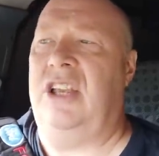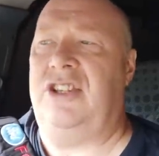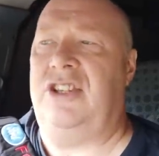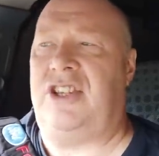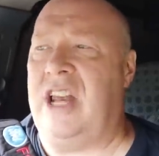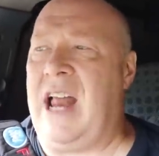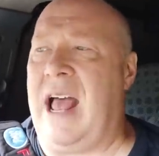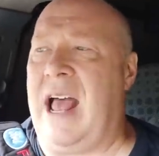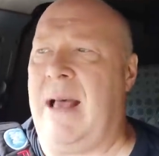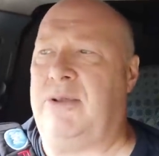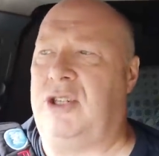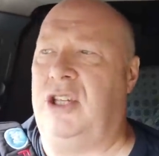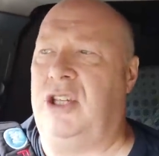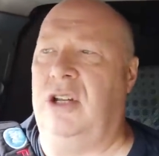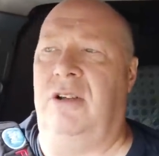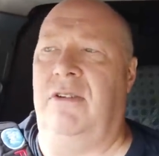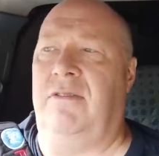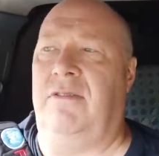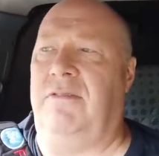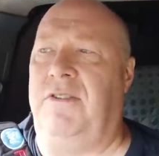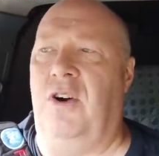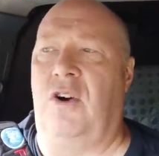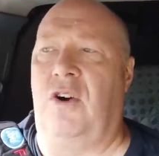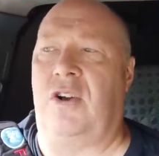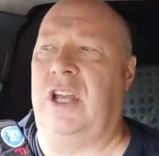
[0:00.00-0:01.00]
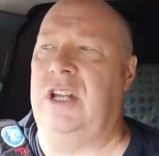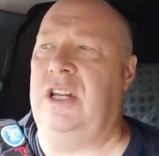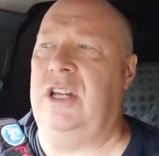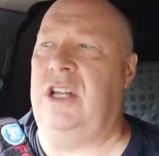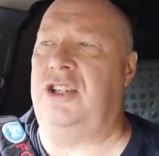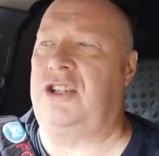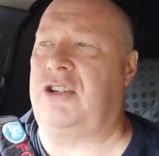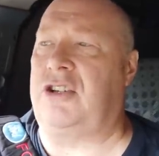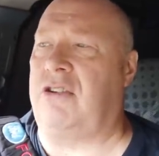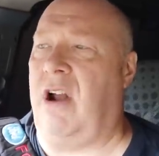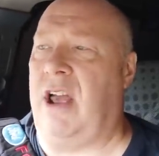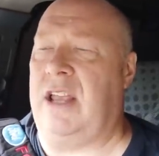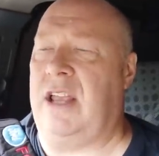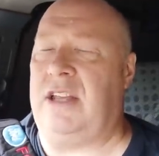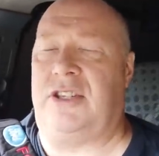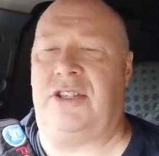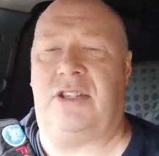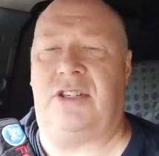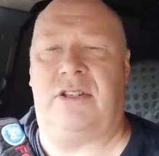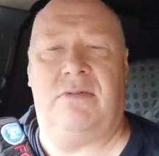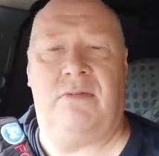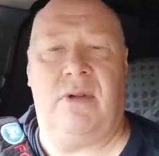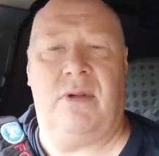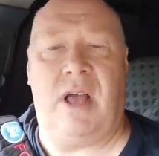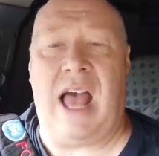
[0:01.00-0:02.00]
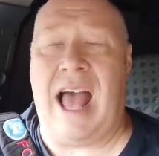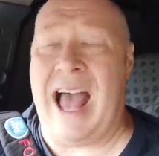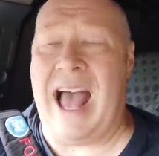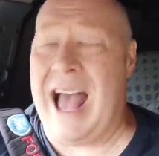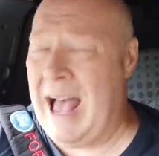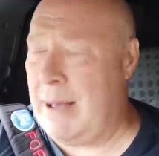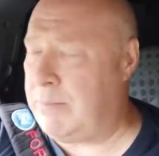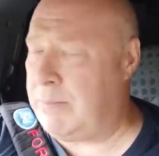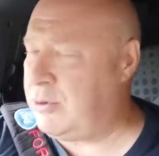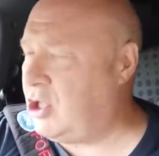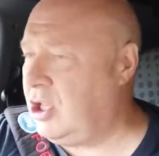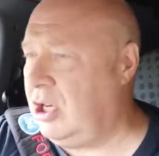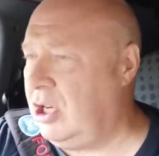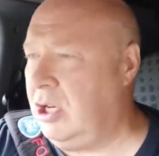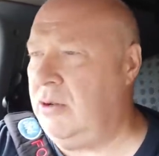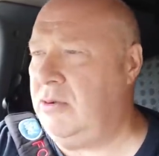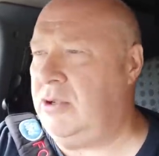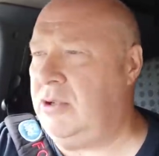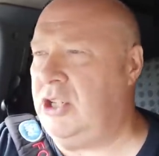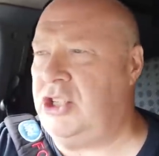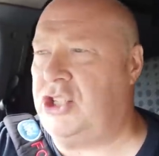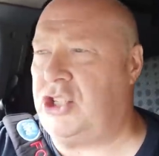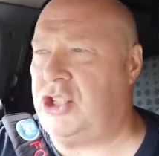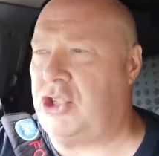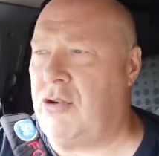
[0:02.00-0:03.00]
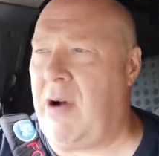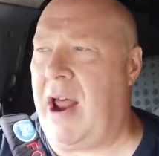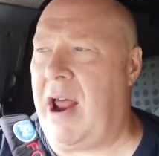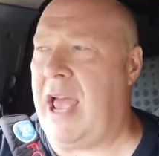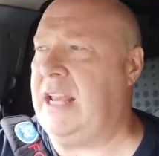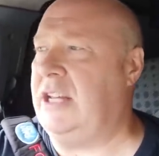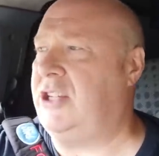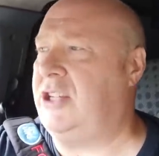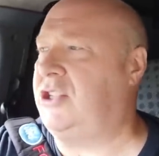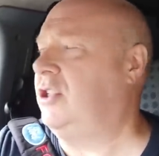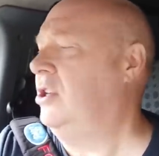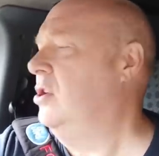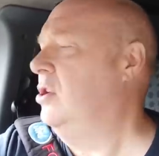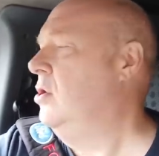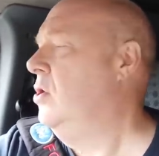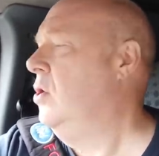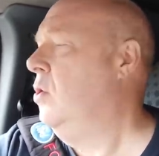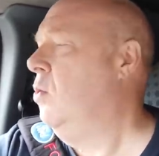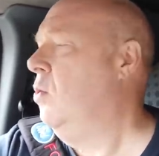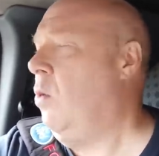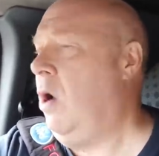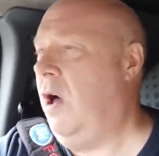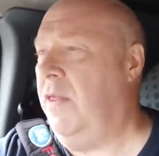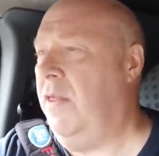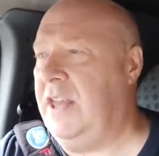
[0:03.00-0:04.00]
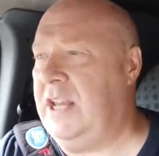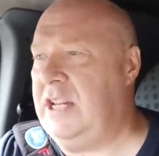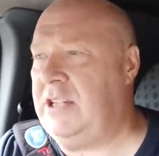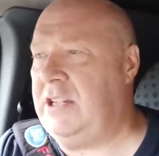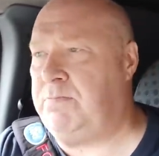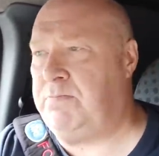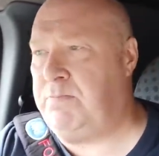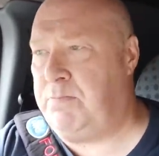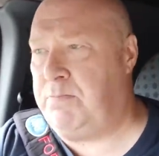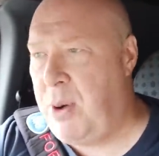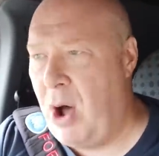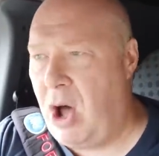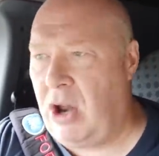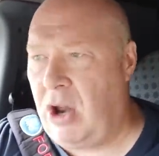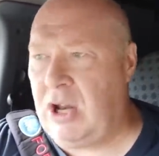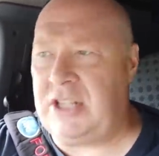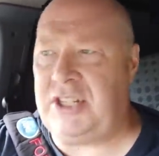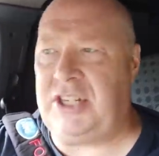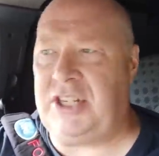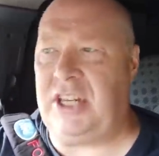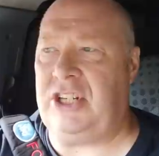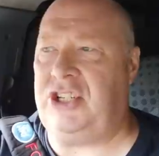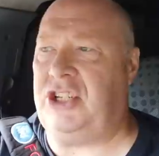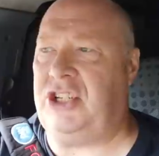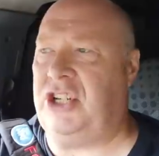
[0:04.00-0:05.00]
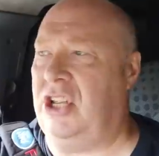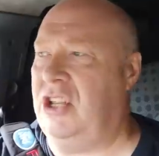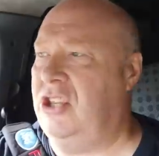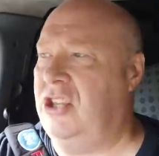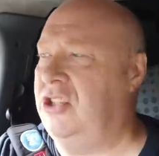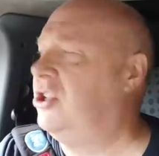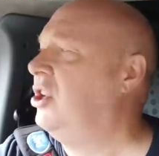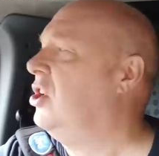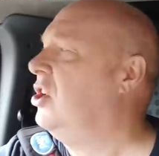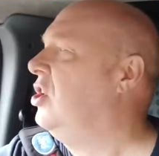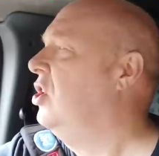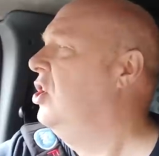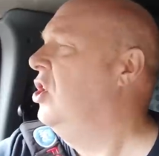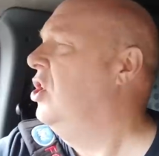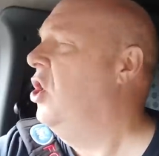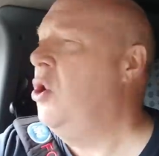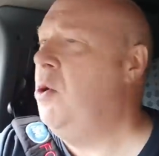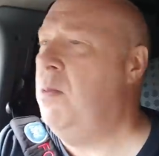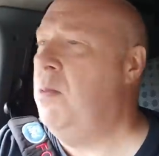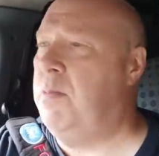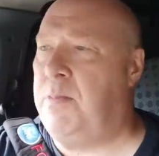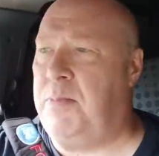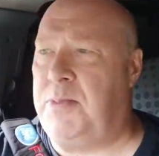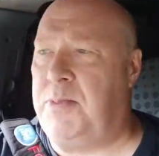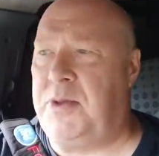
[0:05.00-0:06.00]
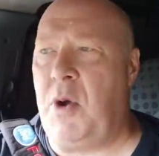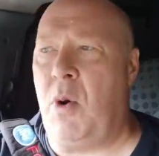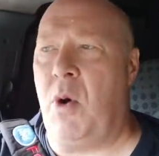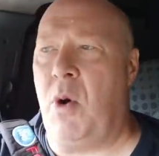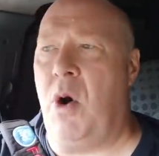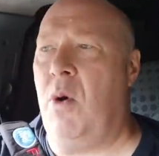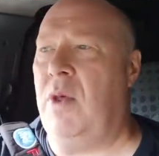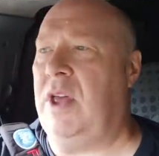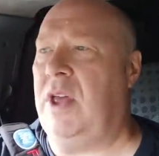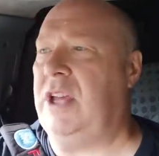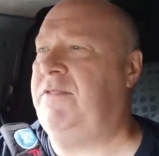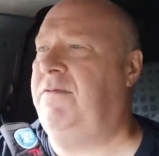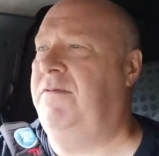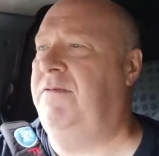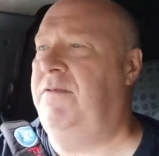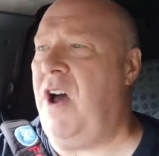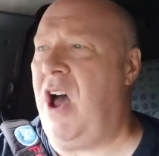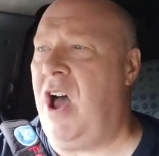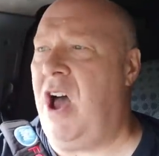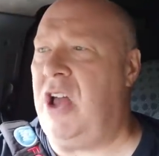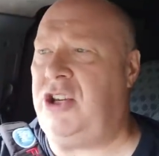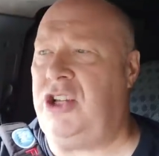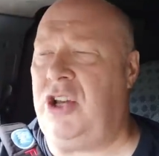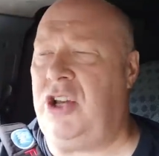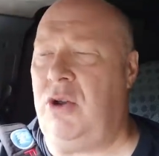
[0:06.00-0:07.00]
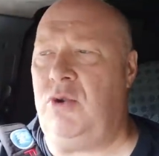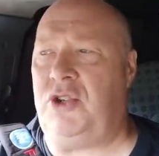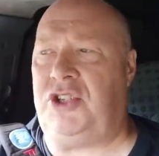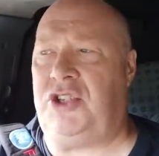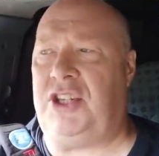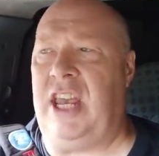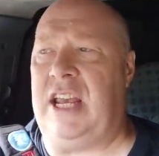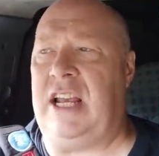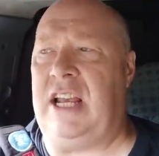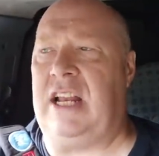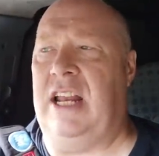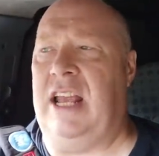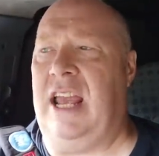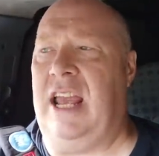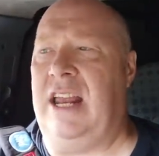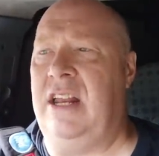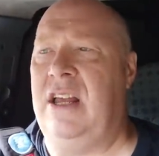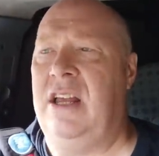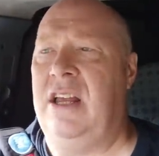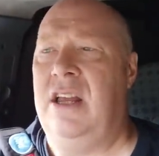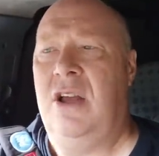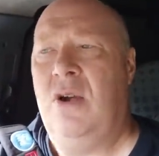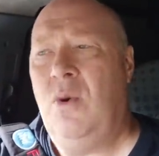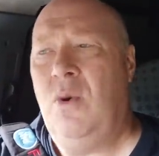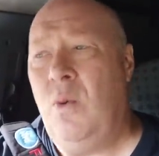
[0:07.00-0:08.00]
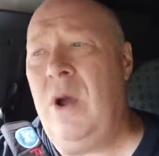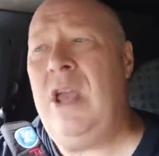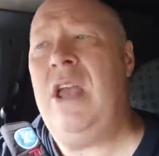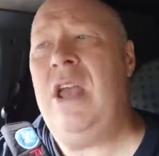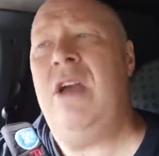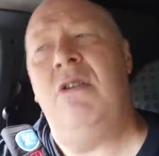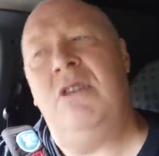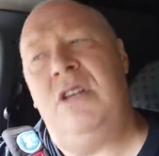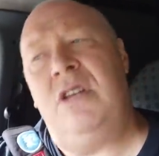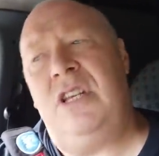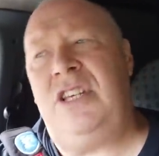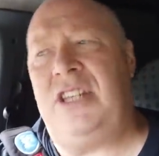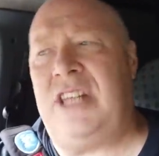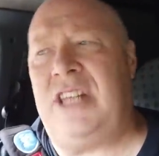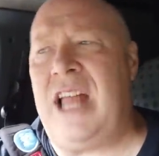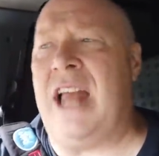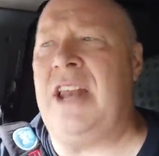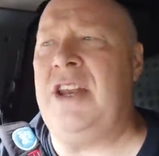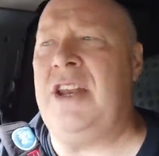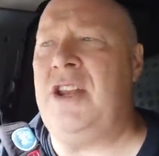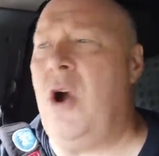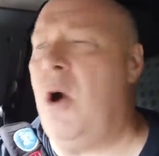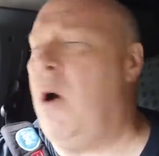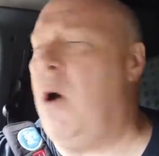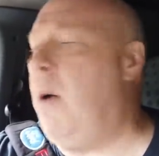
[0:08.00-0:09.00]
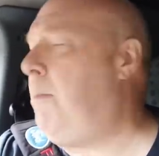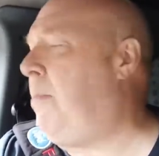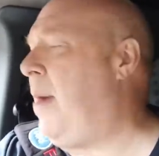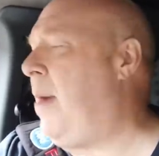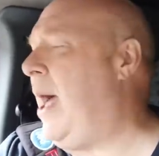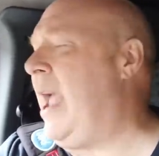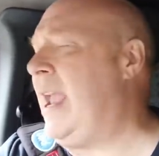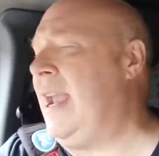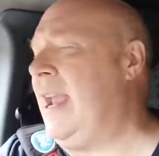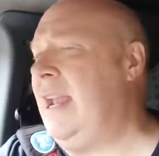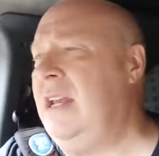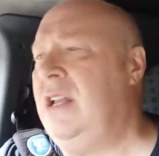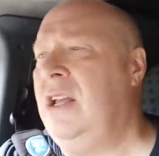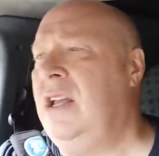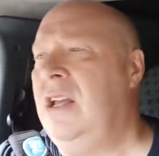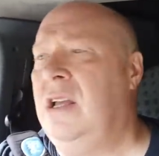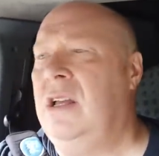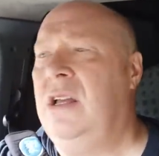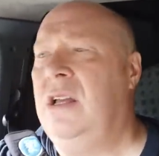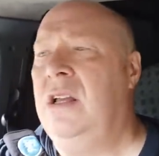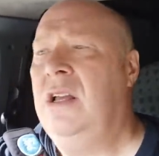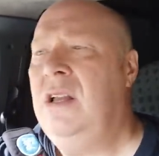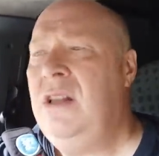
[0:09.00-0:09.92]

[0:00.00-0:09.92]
it's an absolute fucking disgrace. Absolute disgrace. What these politicians who do all this virtue signalling, we understand your pain.